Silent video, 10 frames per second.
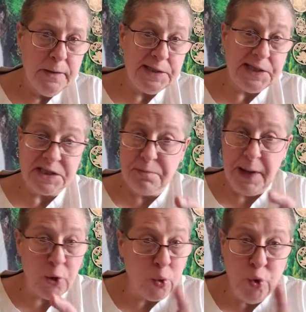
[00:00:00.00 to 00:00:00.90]
It doesn't
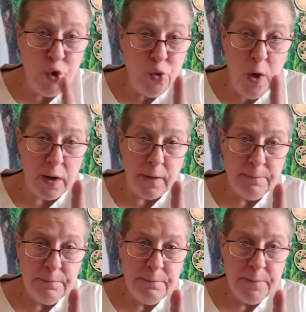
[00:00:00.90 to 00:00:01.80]
matter who you are
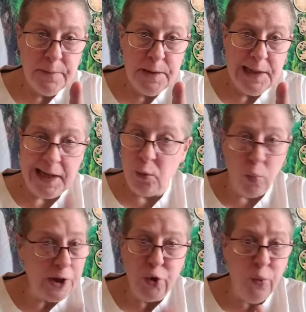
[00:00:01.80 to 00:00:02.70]
and
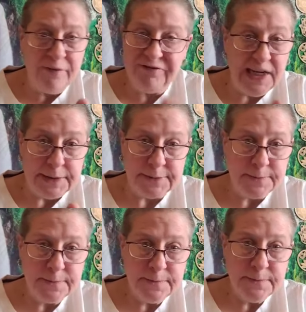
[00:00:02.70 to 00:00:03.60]
what you have done.
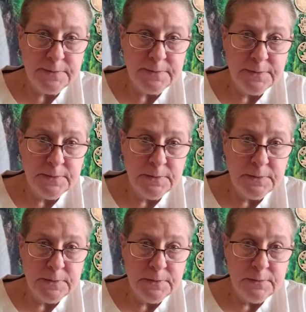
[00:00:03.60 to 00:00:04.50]

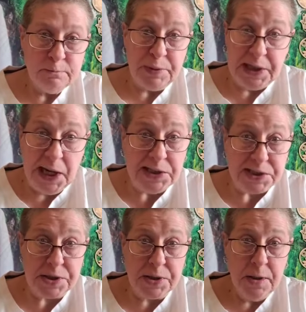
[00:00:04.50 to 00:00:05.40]

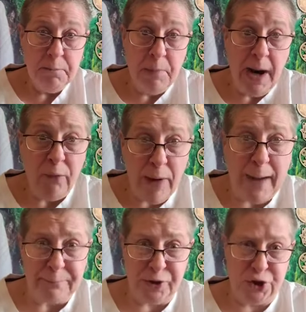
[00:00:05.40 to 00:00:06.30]
Because my
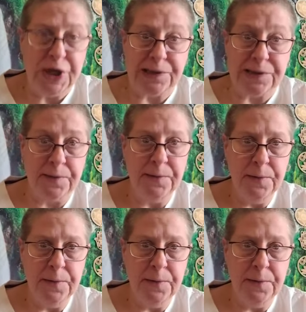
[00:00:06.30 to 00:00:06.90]
rap sheet